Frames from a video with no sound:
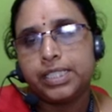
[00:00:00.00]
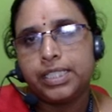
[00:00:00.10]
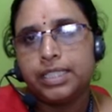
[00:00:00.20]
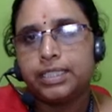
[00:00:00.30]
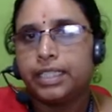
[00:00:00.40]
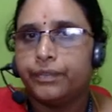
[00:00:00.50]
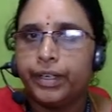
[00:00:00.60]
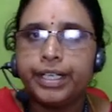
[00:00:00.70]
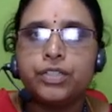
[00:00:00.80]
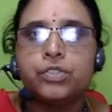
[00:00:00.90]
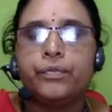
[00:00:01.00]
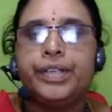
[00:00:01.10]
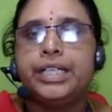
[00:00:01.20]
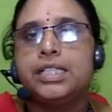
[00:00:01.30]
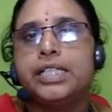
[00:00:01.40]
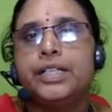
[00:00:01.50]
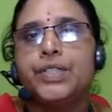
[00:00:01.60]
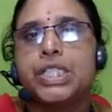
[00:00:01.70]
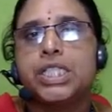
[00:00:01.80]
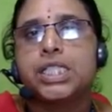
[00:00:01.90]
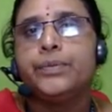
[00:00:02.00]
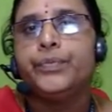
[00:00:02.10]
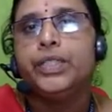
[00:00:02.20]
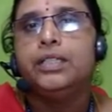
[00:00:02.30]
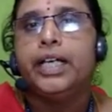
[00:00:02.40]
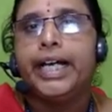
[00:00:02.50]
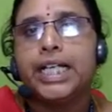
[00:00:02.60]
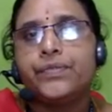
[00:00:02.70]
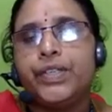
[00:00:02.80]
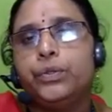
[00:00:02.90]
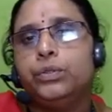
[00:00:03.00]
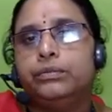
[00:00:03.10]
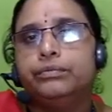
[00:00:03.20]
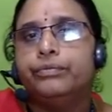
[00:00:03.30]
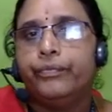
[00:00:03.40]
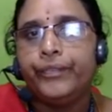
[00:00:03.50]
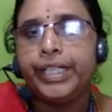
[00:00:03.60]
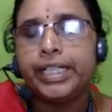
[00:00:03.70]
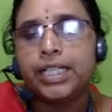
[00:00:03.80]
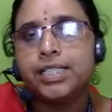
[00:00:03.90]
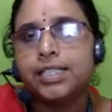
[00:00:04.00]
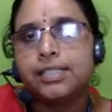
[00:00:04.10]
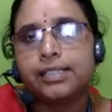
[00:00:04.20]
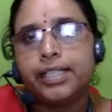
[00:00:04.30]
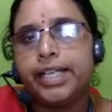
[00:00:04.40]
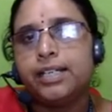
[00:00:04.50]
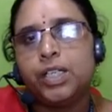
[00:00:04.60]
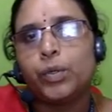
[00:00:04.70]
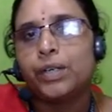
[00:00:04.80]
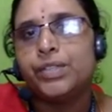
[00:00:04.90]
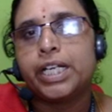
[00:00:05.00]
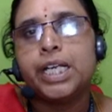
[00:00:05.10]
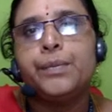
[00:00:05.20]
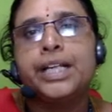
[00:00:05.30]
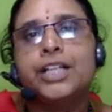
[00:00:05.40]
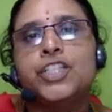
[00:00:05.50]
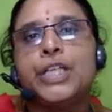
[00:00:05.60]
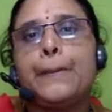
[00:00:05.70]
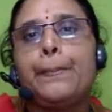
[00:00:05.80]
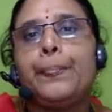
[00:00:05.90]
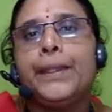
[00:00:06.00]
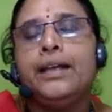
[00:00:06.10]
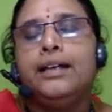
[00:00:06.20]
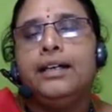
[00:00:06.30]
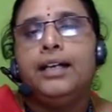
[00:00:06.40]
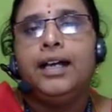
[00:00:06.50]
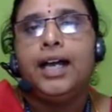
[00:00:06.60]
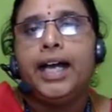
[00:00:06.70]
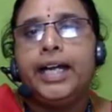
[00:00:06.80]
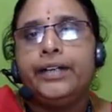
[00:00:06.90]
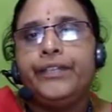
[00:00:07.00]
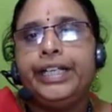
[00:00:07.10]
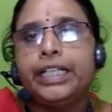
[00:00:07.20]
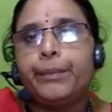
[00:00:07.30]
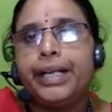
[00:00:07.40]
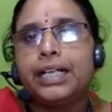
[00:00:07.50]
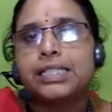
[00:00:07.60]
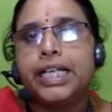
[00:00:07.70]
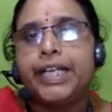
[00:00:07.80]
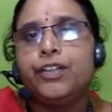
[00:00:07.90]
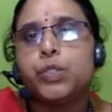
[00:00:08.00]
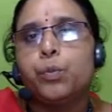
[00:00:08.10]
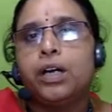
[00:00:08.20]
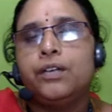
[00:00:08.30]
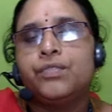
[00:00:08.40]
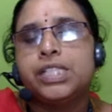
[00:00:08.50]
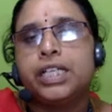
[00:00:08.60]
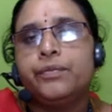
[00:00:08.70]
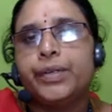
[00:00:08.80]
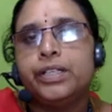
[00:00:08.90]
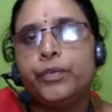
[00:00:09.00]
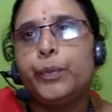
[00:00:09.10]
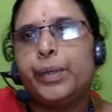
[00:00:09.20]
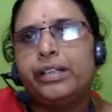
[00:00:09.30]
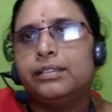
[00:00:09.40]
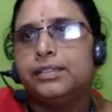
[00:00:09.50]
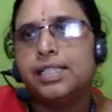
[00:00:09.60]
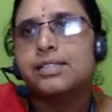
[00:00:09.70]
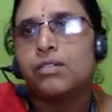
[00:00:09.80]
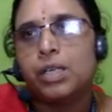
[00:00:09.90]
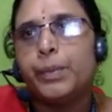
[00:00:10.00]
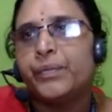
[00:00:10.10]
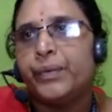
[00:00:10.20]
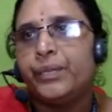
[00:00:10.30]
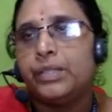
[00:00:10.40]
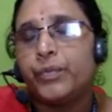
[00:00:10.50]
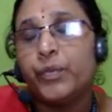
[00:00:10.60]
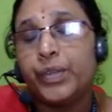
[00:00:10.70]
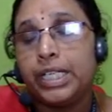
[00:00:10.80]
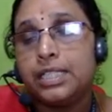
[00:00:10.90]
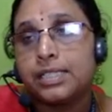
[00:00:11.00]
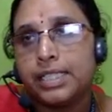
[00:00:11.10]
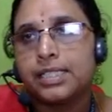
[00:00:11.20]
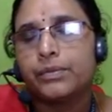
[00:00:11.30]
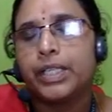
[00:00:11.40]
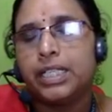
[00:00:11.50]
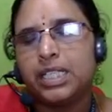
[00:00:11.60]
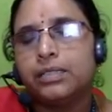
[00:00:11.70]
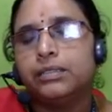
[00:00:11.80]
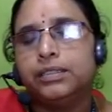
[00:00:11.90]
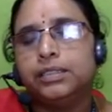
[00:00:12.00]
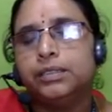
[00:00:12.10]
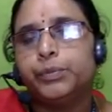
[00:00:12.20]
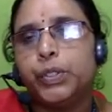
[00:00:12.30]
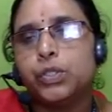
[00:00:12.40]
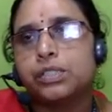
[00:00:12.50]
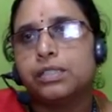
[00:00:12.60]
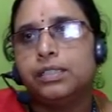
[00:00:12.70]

the advantages of wind energy conversion system. As we know, wind energy is clean and one of the renewable energy, and wind turbine has slightly small physical footprint, that is carbon footprint is less, that it produce